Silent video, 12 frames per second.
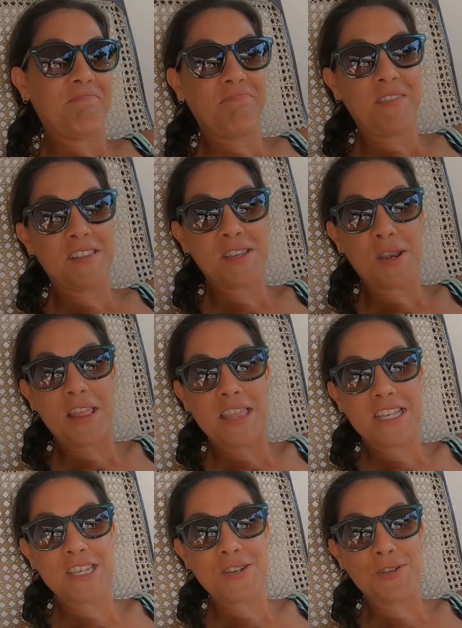It's the only thing
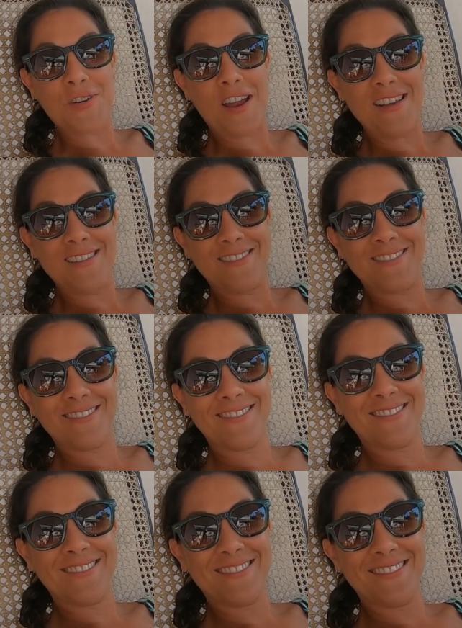to do, right?
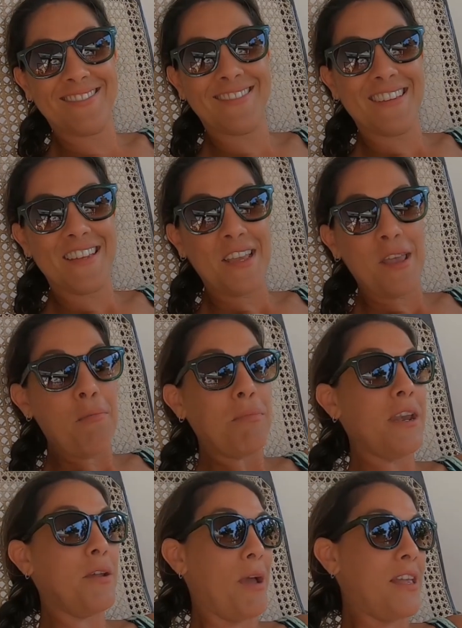But
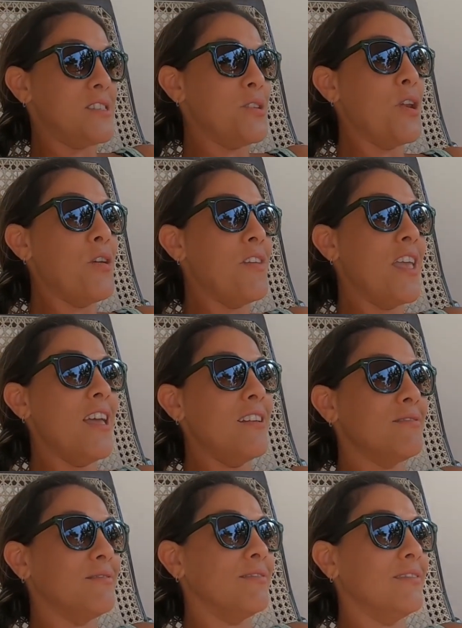anyway, it's not over yet.
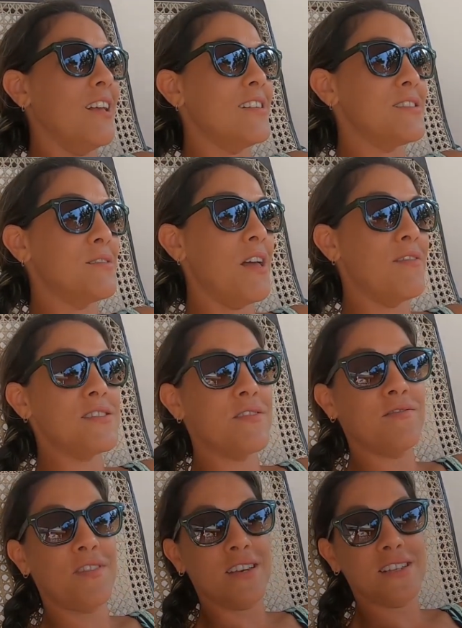I still have
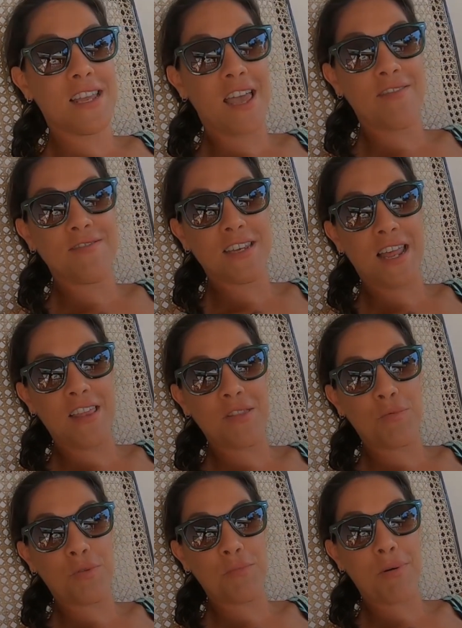some fun to have today at the
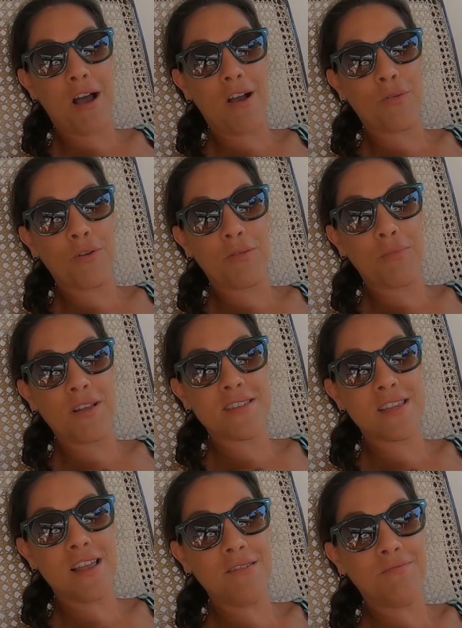water park with my
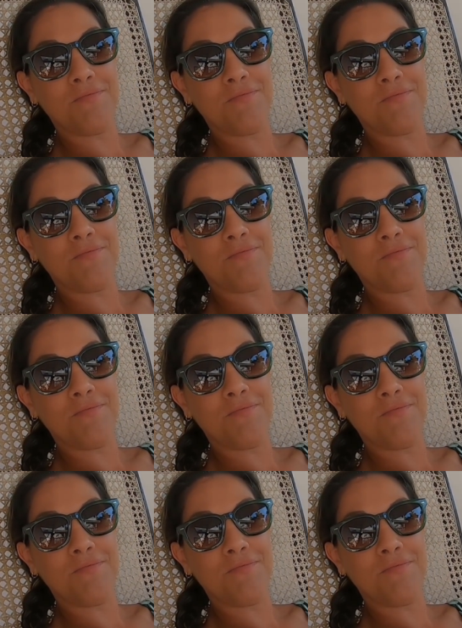son.